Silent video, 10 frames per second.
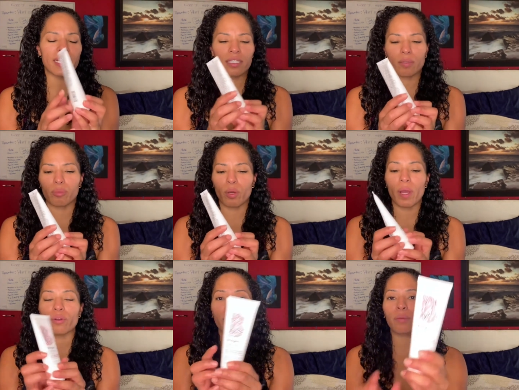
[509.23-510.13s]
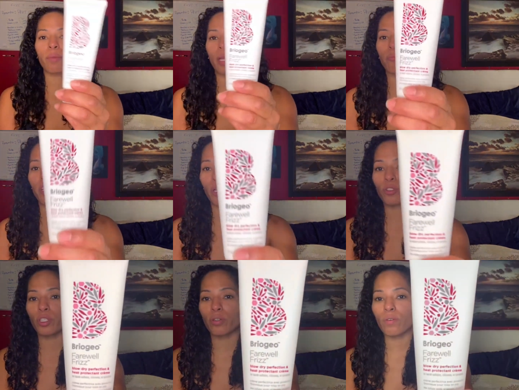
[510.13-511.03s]
It's a blowout cream by
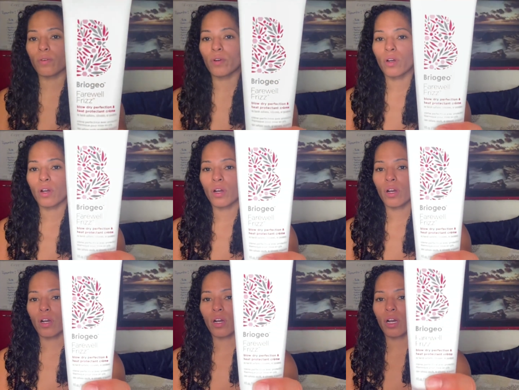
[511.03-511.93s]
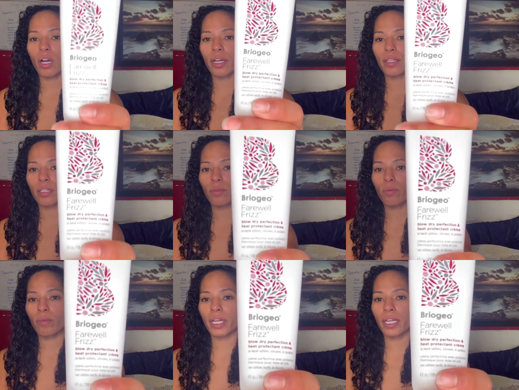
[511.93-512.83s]
Briogeo. I
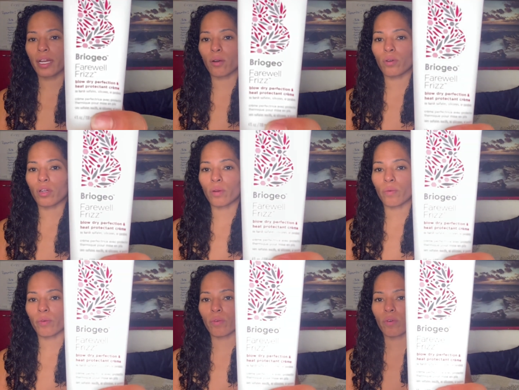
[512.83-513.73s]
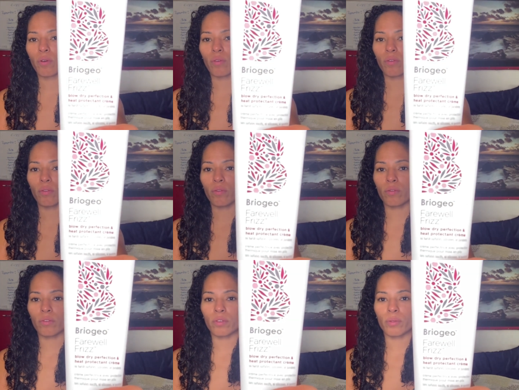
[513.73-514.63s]
went out on a
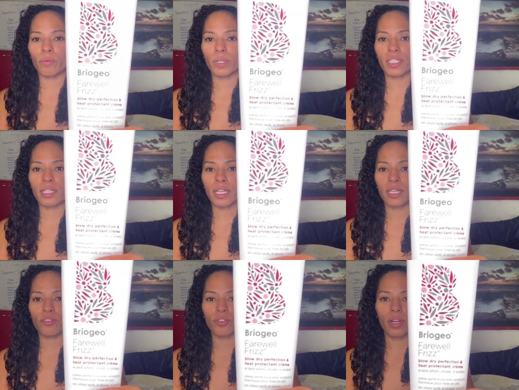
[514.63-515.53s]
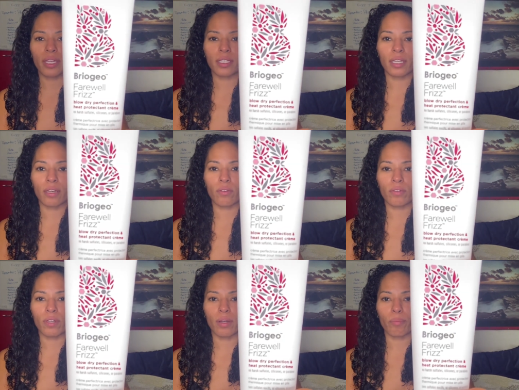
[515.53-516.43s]
went one day and tried it
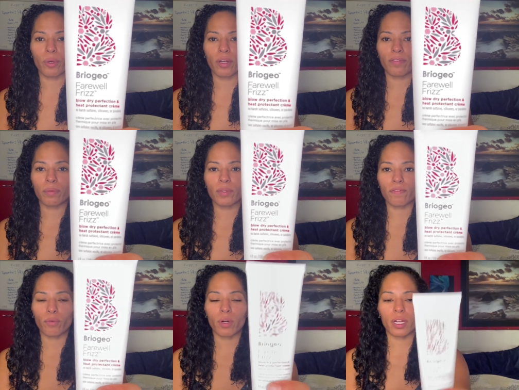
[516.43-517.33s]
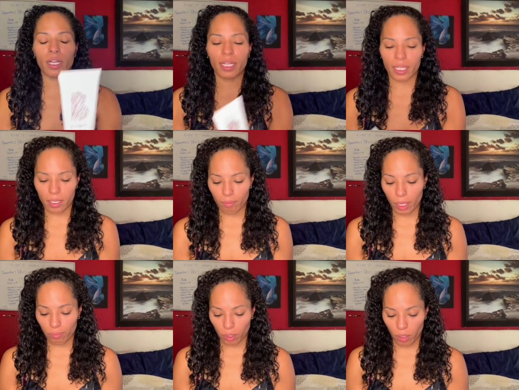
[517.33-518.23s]
out. Um, bought it from Sephora and
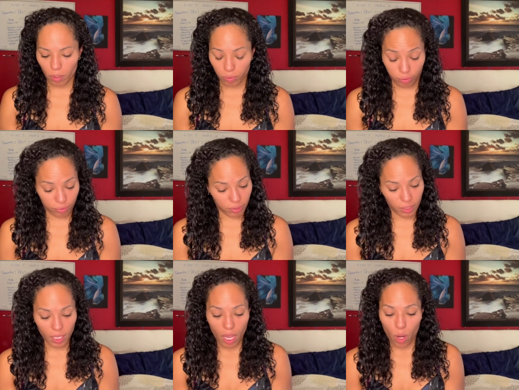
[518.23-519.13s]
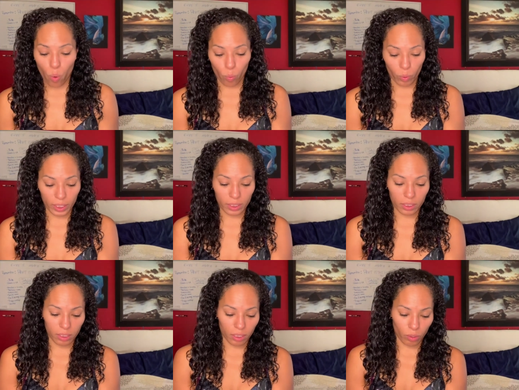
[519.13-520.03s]
my blowout was
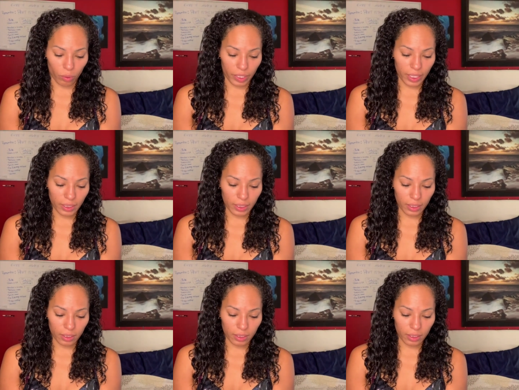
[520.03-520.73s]
glorious.